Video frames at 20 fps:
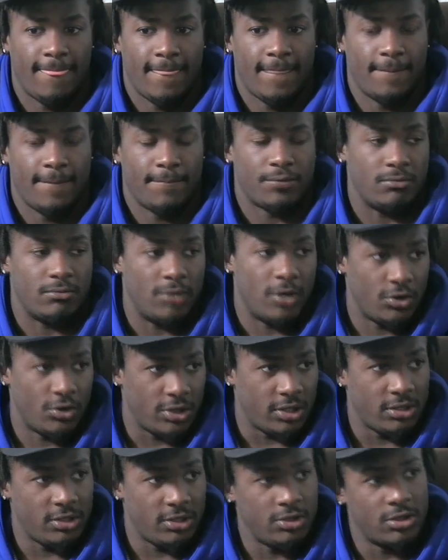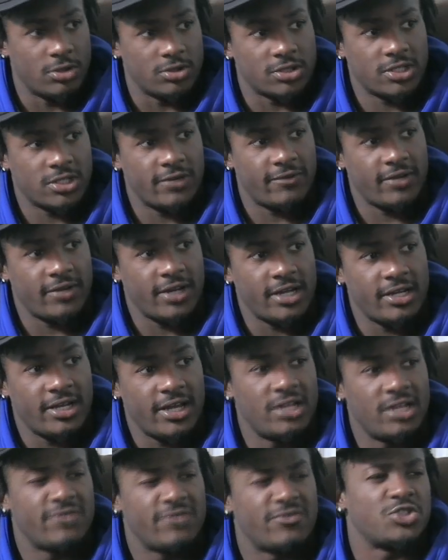promote it, you know, stuff like that,
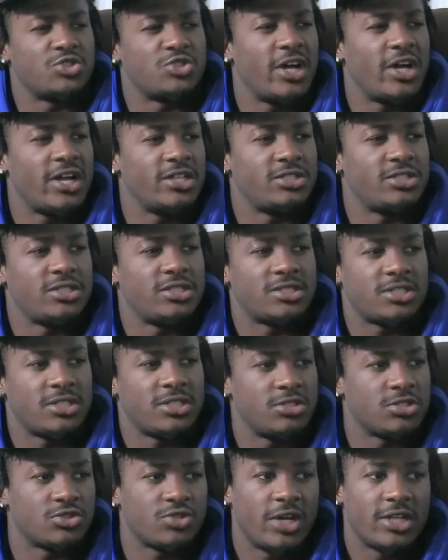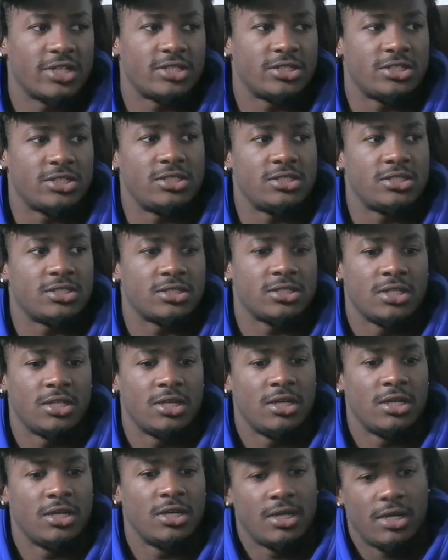different strategies, sales strategies.
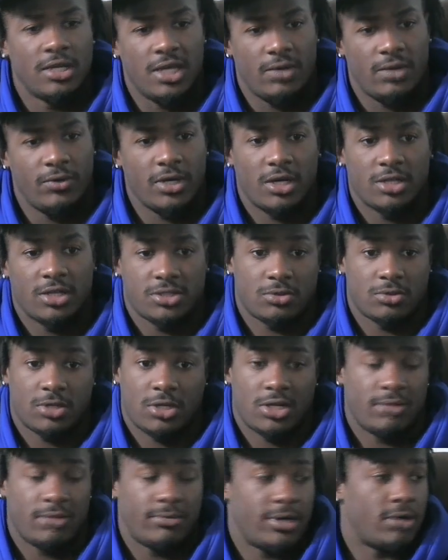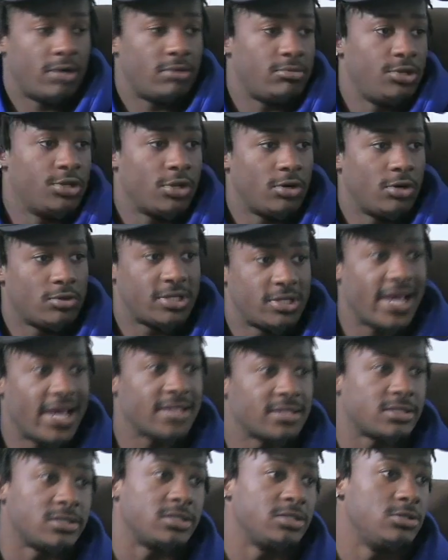Mm-hmm. And we also talked about, you know,
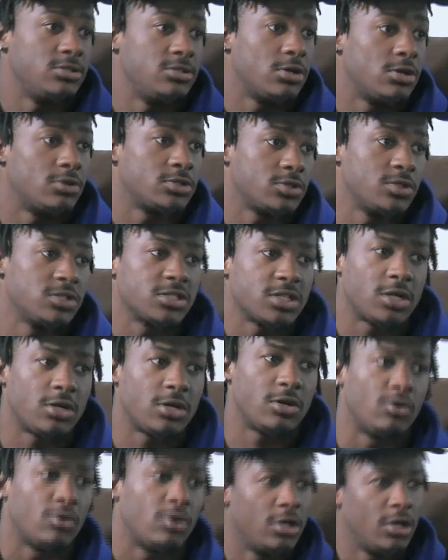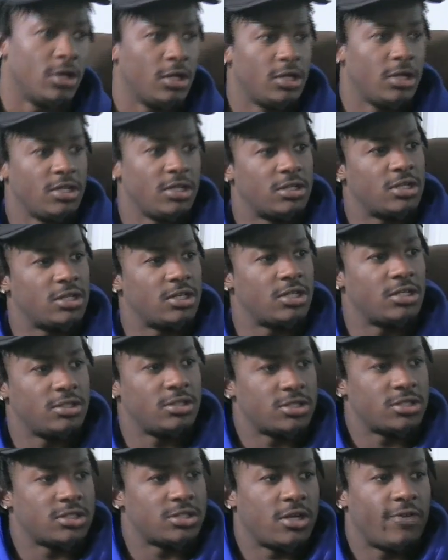taxes, you know, so it's all good
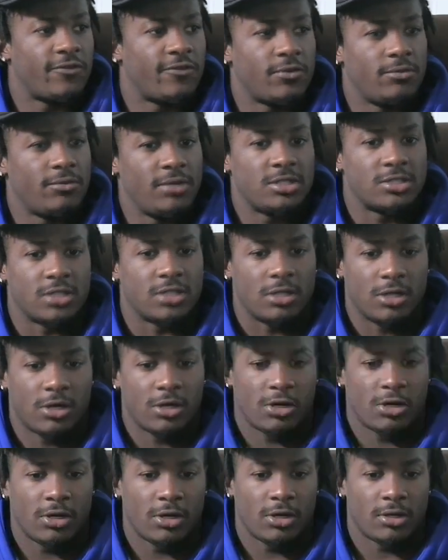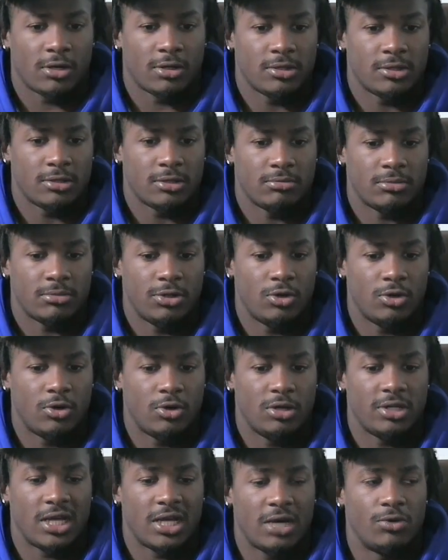stuff for me to learn knowing
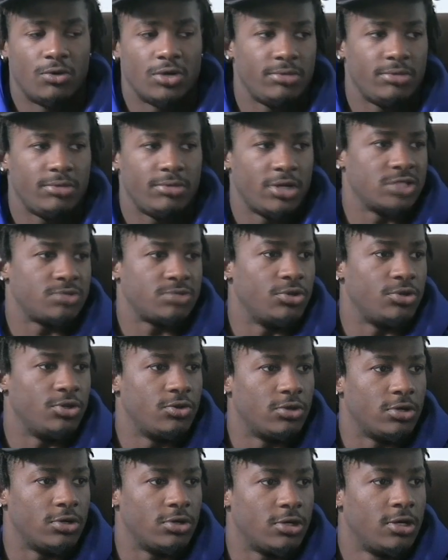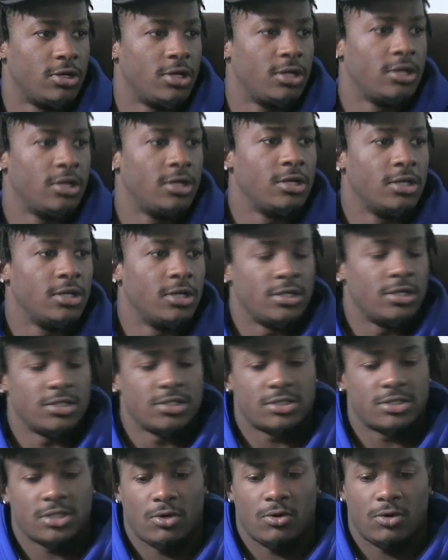that I want to be entrepreneur. Right.
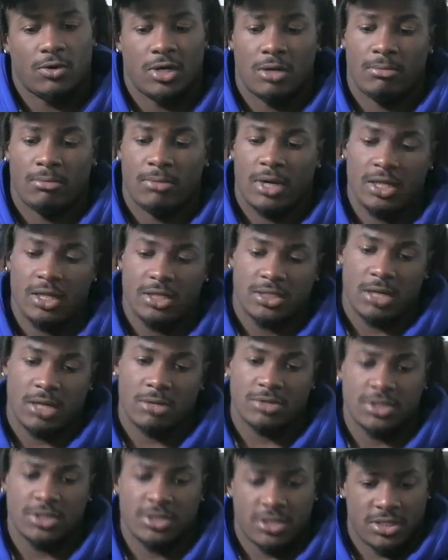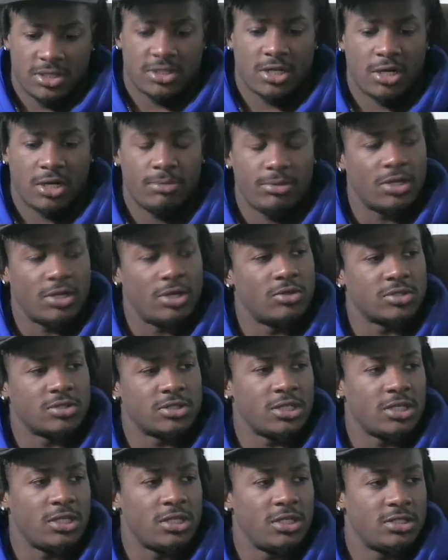So um, Molly Thompson, she taught me those
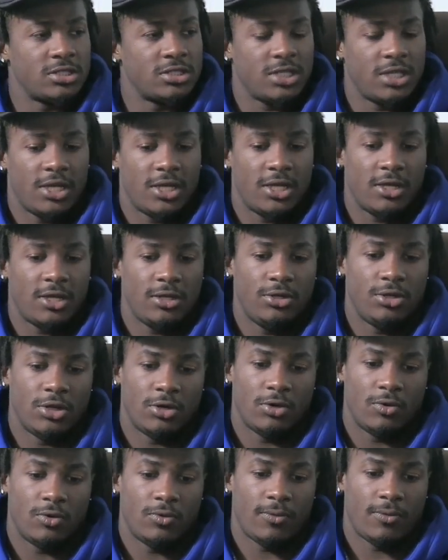things, and you know,